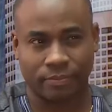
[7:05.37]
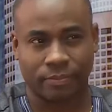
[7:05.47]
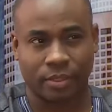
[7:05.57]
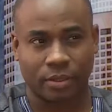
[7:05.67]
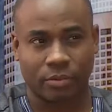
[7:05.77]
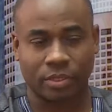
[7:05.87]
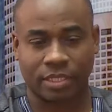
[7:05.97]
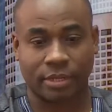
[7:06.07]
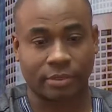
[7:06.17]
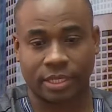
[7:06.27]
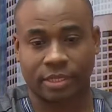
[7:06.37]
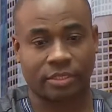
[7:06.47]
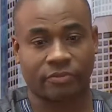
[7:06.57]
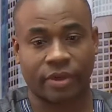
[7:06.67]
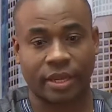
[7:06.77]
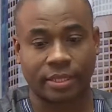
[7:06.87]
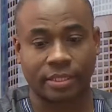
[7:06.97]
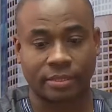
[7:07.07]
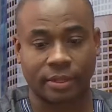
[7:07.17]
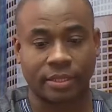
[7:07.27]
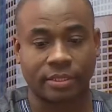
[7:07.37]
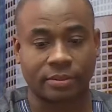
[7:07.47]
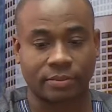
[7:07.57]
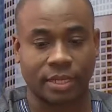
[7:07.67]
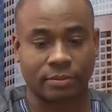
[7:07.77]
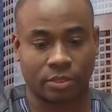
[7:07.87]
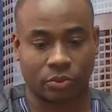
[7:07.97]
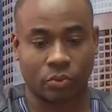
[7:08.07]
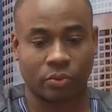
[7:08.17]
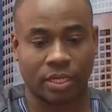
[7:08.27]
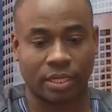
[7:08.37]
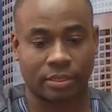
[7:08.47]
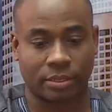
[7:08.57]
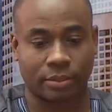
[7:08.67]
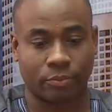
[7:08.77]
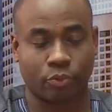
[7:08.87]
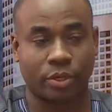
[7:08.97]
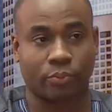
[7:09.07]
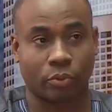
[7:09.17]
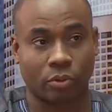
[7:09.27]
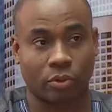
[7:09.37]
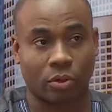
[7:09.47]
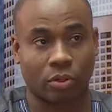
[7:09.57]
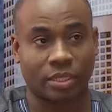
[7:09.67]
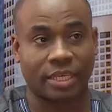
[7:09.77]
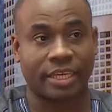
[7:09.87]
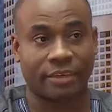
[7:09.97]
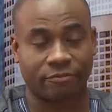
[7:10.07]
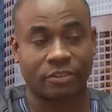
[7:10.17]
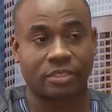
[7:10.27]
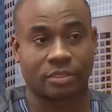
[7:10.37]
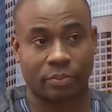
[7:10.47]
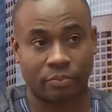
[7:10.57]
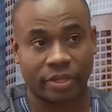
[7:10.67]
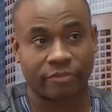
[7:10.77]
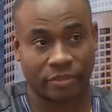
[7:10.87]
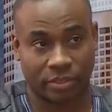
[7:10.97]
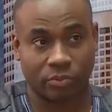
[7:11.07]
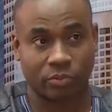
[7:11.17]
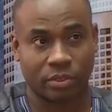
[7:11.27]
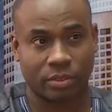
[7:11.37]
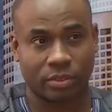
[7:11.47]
Mm -hmm. Which, I, which I think is fine. I think, so, I think sometimes it's okay to break protocol if it's going to benefit someone.